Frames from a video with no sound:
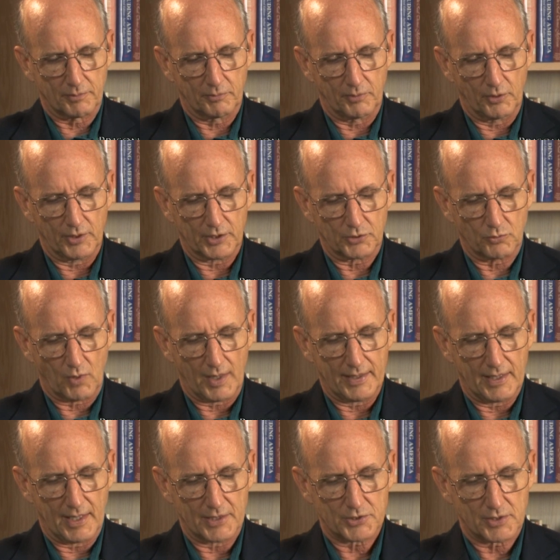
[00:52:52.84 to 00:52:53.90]
promoting Dwight
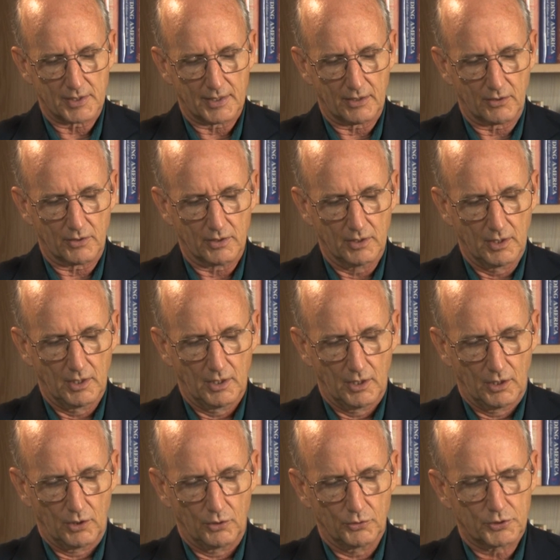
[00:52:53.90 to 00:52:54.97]
Eisenhower,
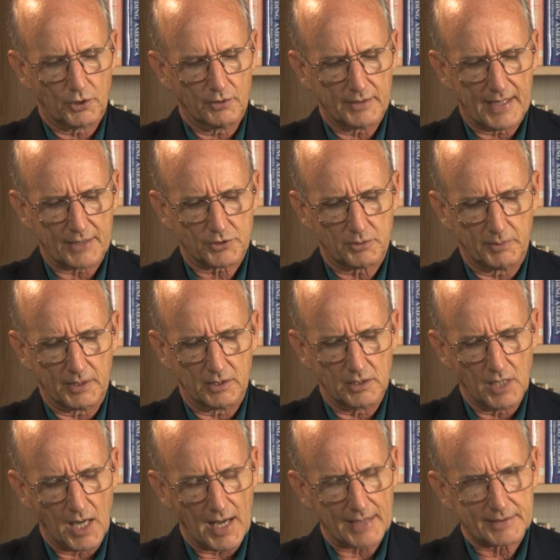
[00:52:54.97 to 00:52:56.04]
who turned out to be
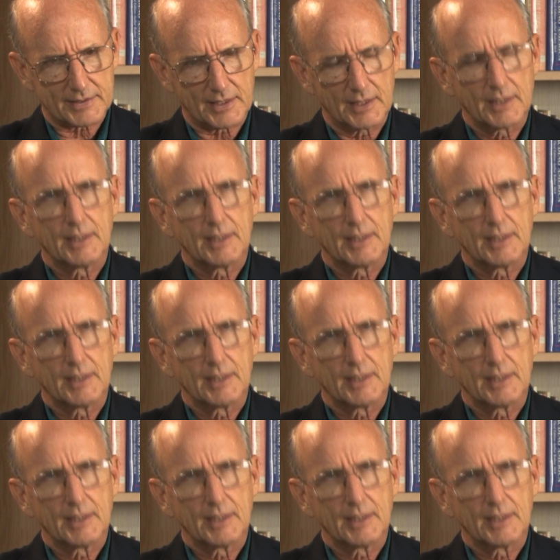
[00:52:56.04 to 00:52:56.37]
not